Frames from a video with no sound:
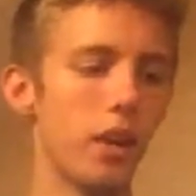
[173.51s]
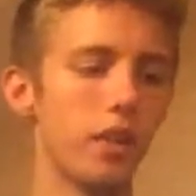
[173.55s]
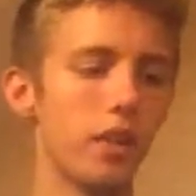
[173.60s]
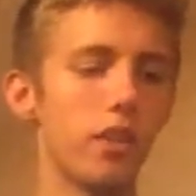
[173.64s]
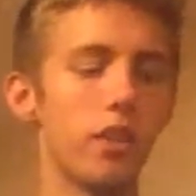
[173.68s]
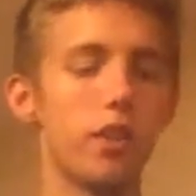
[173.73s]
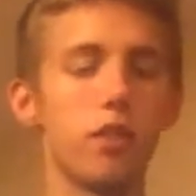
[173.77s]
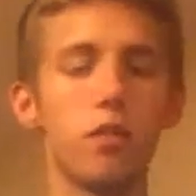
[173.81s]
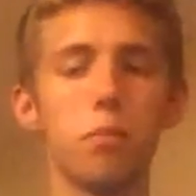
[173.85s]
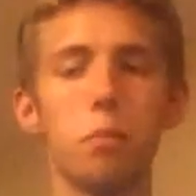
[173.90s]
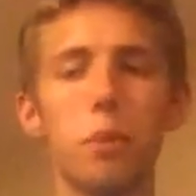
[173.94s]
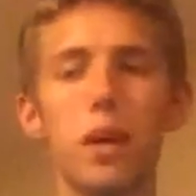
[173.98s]

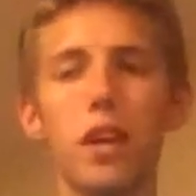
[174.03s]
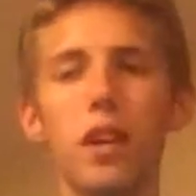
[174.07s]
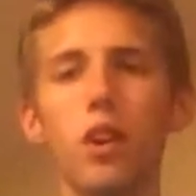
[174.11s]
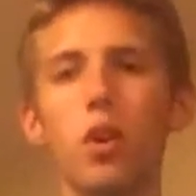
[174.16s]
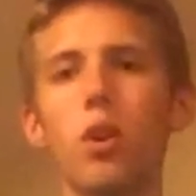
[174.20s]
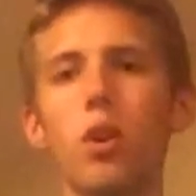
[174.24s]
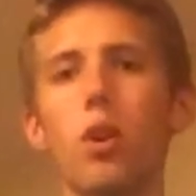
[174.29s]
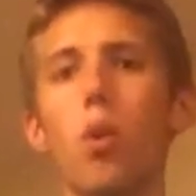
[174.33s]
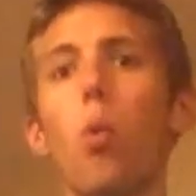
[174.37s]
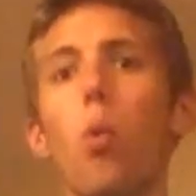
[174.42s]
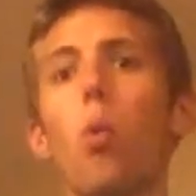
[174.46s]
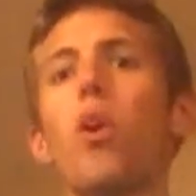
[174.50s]
suspended,
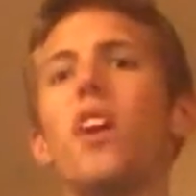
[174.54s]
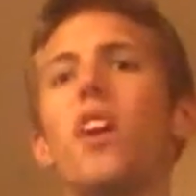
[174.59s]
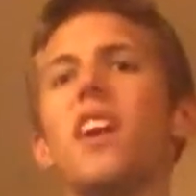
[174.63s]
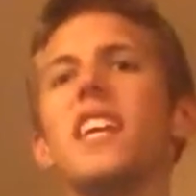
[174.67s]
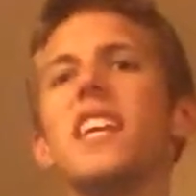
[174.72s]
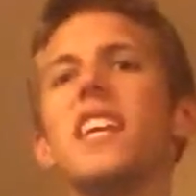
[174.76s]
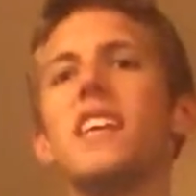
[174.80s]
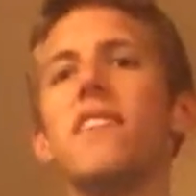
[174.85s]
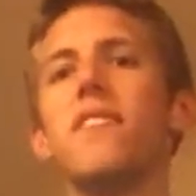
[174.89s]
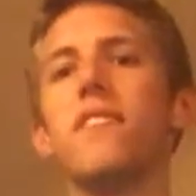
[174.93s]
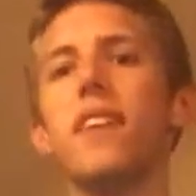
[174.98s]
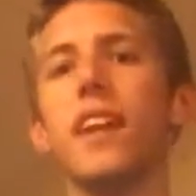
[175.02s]
or
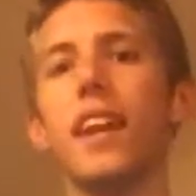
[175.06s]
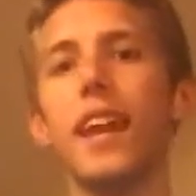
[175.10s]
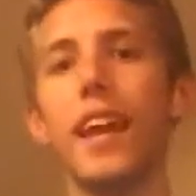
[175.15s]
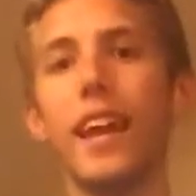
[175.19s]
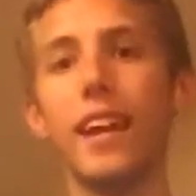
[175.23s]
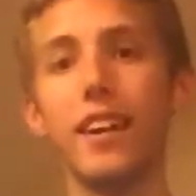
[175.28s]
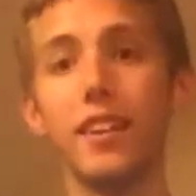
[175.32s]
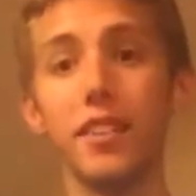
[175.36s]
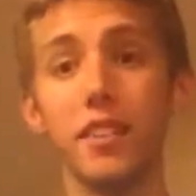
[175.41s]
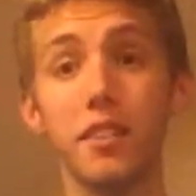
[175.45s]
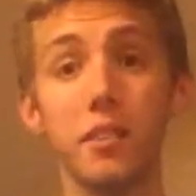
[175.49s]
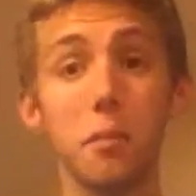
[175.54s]
even
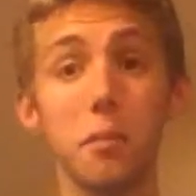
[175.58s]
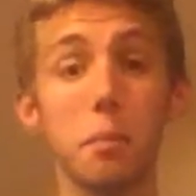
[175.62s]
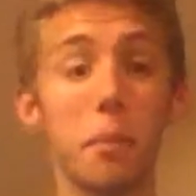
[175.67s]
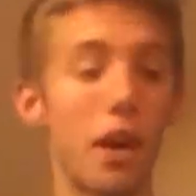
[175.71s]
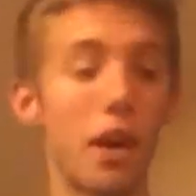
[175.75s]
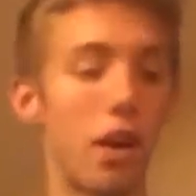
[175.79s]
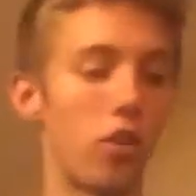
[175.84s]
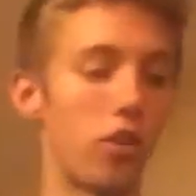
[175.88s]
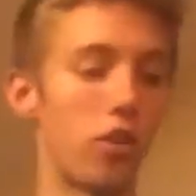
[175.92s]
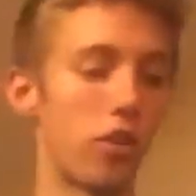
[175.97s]
expelled.